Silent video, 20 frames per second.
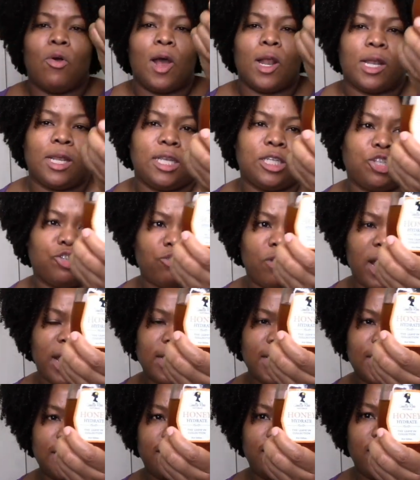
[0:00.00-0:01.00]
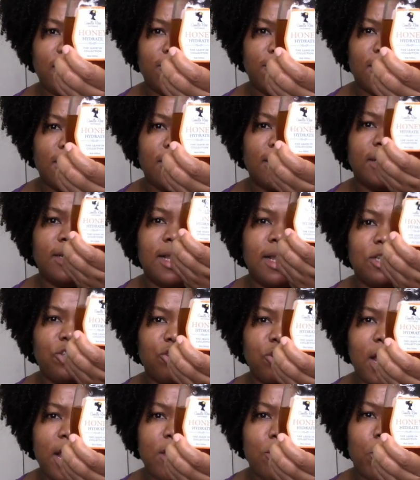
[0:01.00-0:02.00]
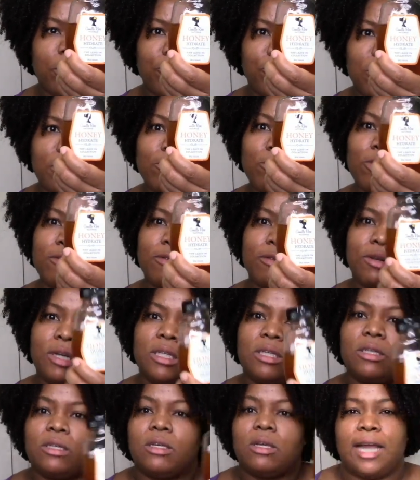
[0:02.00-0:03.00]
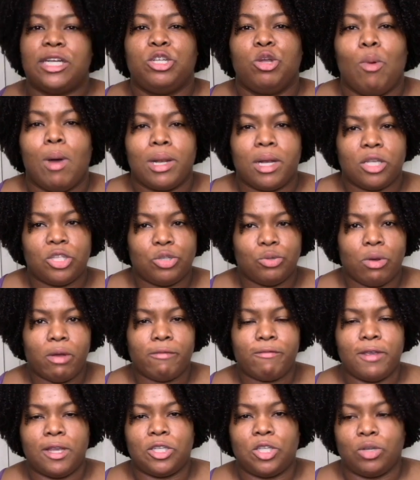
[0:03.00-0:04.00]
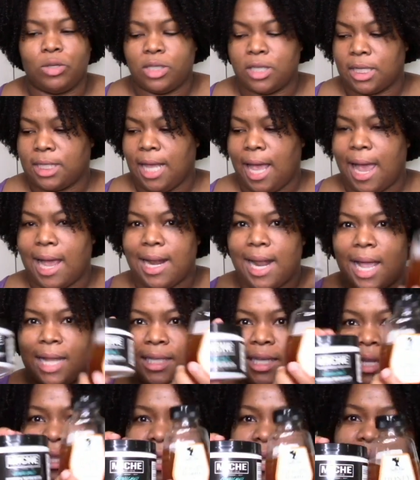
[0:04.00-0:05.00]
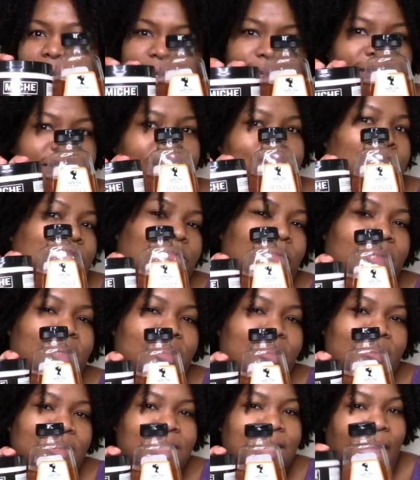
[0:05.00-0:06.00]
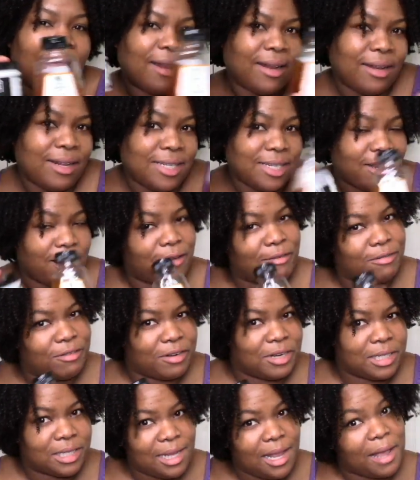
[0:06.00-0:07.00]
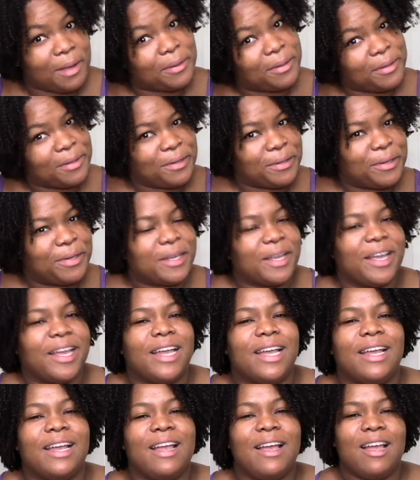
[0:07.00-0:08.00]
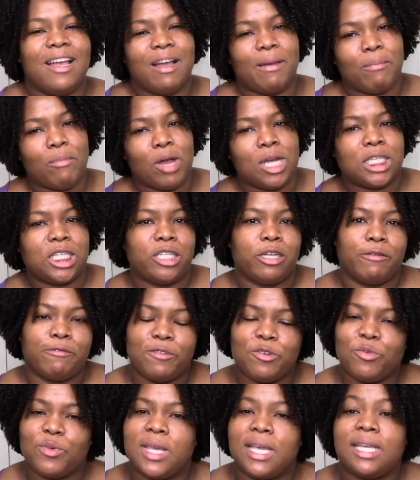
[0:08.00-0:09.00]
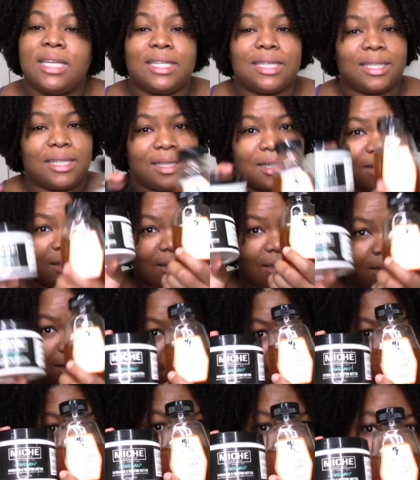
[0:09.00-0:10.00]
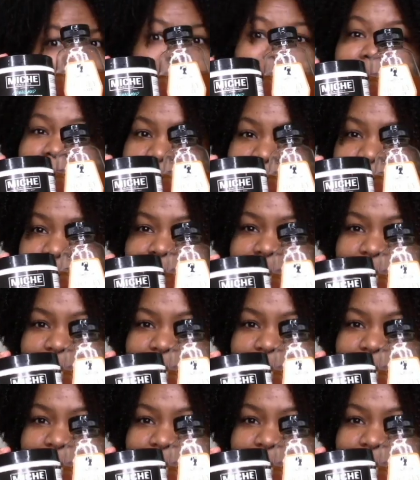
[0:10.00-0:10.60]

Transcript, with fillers: or at least try this leave-in and then try your cream over it. I do want to do a video just highlighting this because it was one of those kind of discoveries like, ooh, okay, moisture for weeks. Don't mind if I